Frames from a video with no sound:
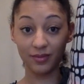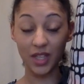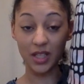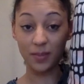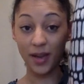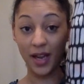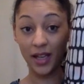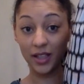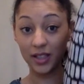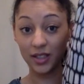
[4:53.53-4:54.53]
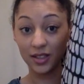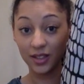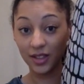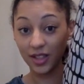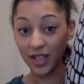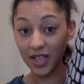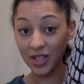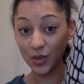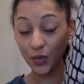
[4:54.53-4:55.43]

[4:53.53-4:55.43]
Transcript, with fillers: this bag is